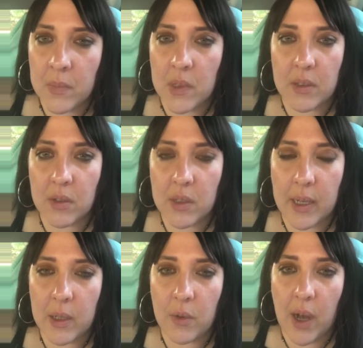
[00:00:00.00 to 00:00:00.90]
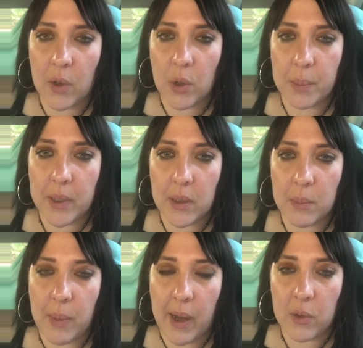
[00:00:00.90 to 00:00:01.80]
This is kind of how you
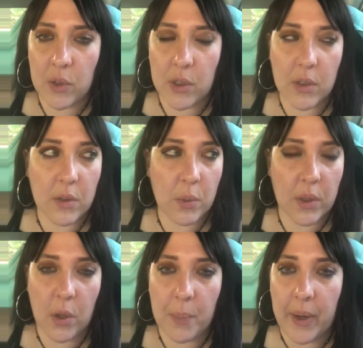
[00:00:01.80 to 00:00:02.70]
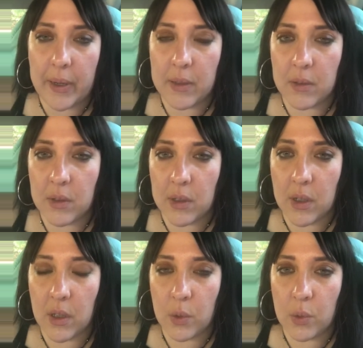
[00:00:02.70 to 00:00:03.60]
build boundaries with your parents and
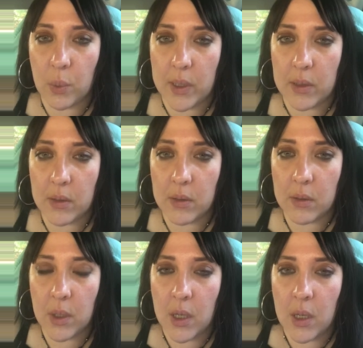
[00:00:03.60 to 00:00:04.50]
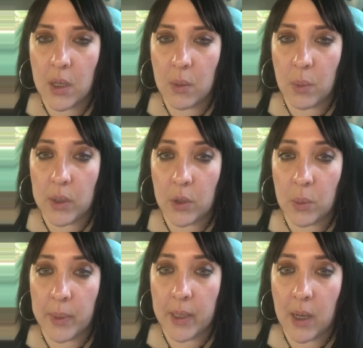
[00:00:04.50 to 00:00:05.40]
closed ones when you
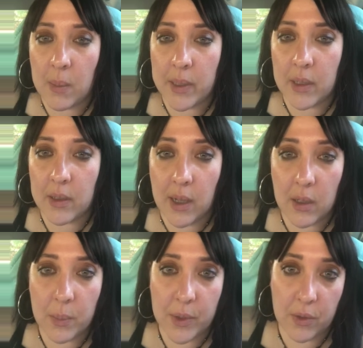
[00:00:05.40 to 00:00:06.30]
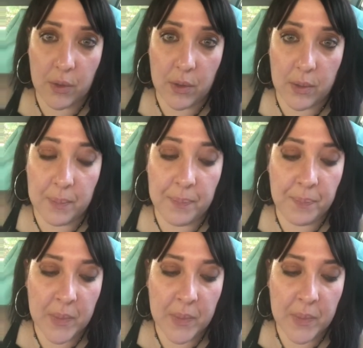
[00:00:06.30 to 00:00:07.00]
become an adult person.